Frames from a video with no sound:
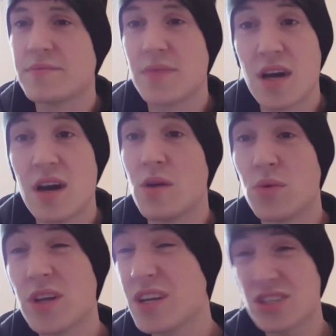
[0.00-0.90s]

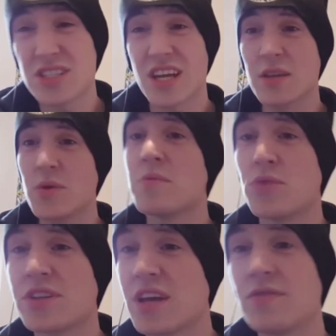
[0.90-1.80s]
aye. Just add a wee bit more
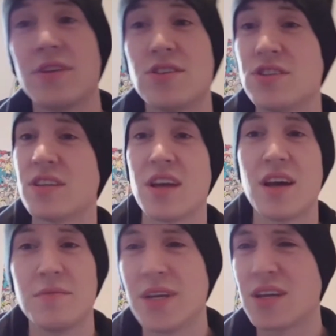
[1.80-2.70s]
definition to it
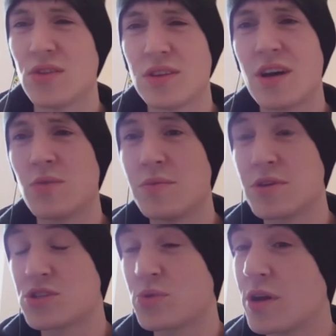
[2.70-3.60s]
and make it look that wee bit
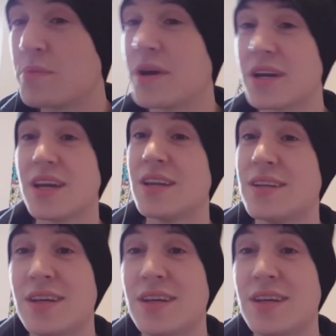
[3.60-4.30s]
sweeter. But again,